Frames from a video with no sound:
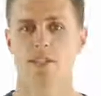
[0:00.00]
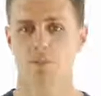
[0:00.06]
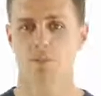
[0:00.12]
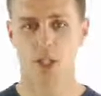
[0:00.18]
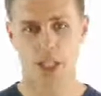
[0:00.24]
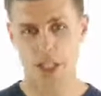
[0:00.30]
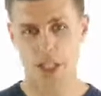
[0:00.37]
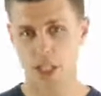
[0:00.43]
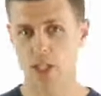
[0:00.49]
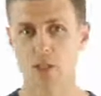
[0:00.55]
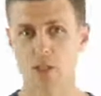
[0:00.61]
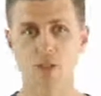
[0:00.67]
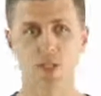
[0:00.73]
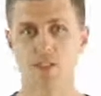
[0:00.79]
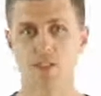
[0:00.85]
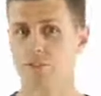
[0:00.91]
some are
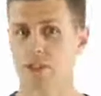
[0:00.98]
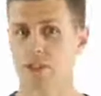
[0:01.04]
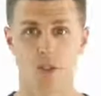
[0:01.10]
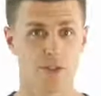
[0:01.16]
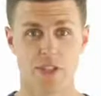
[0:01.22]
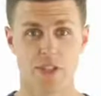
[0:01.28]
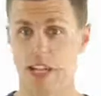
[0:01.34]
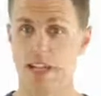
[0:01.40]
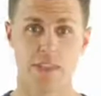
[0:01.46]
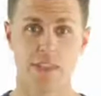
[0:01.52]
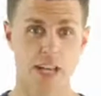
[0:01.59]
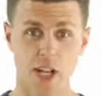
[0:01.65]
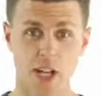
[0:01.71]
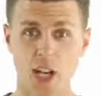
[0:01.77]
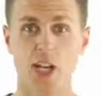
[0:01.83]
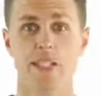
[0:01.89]
inconclusive and don't say
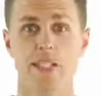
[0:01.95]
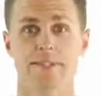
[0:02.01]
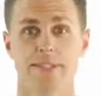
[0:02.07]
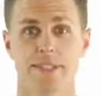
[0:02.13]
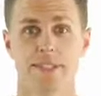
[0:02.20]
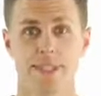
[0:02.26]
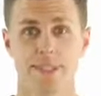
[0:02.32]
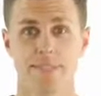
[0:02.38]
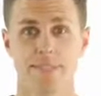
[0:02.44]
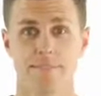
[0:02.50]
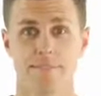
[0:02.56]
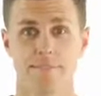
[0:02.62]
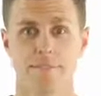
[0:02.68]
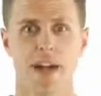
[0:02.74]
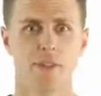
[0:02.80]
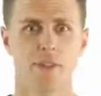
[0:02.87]
anything at all.
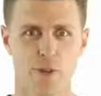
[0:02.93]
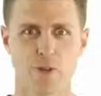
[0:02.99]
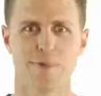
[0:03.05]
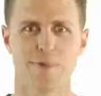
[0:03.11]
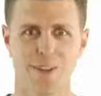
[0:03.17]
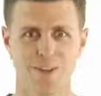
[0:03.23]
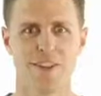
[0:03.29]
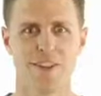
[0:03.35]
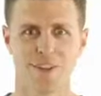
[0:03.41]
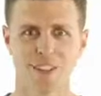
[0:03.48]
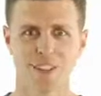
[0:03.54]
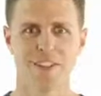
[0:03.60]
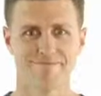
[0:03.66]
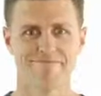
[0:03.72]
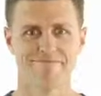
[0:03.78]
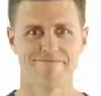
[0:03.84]
And those are my
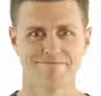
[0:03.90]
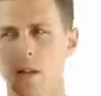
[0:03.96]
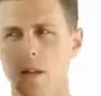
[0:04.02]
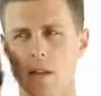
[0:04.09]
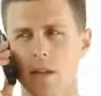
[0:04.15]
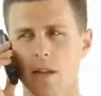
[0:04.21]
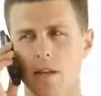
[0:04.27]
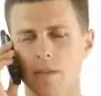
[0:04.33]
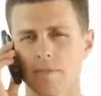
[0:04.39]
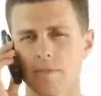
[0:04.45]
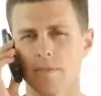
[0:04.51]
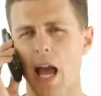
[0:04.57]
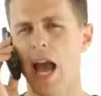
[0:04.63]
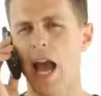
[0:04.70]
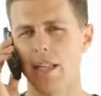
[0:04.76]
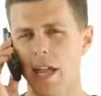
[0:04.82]
favorites.
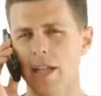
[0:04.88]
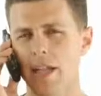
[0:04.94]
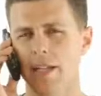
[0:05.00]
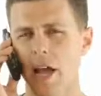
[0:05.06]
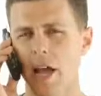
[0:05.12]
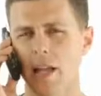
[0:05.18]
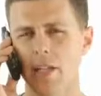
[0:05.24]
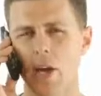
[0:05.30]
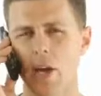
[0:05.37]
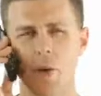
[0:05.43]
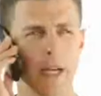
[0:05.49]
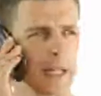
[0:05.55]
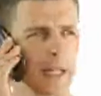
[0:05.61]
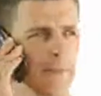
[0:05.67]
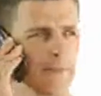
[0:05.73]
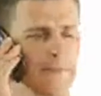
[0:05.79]
I like not
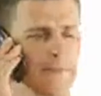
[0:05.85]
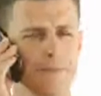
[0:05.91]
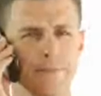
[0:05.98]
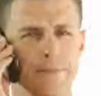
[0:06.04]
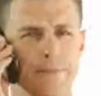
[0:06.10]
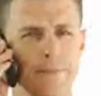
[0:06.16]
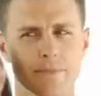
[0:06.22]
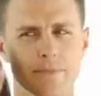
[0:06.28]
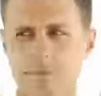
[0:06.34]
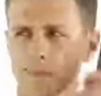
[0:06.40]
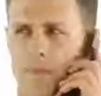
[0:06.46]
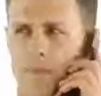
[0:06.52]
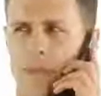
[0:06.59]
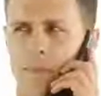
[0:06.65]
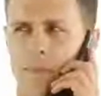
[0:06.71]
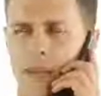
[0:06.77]
knowing.
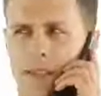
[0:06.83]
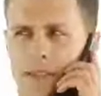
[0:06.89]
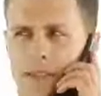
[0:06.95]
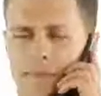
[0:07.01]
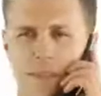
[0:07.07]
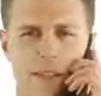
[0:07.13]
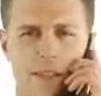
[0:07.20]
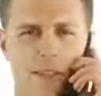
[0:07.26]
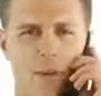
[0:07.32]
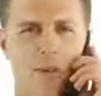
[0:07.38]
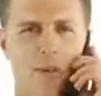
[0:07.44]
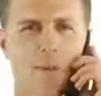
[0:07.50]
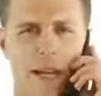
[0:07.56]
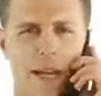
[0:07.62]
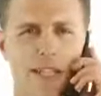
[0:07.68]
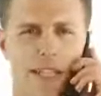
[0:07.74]
It makes living
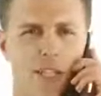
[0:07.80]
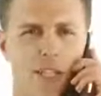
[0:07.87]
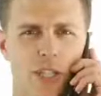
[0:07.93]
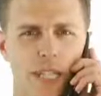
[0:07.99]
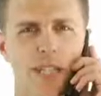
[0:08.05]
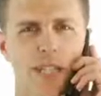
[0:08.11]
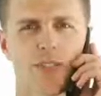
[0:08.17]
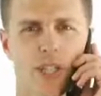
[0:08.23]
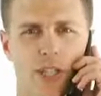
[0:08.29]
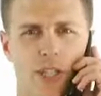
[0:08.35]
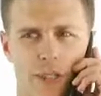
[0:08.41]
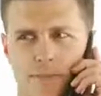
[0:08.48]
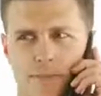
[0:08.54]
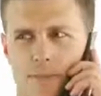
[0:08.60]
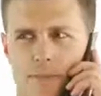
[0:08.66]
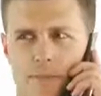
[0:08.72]
with my addiction
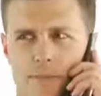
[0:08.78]
easier.